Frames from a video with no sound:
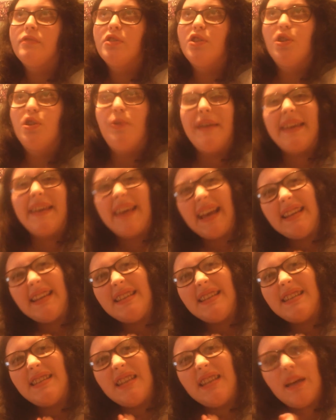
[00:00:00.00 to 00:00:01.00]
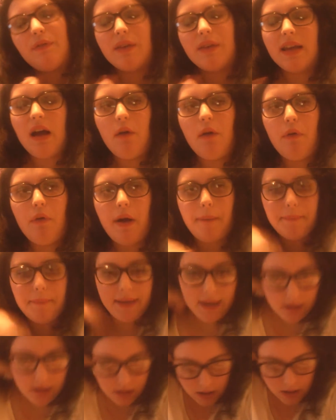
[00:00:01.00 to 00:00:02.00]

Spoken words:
go against it, if you get what I mean.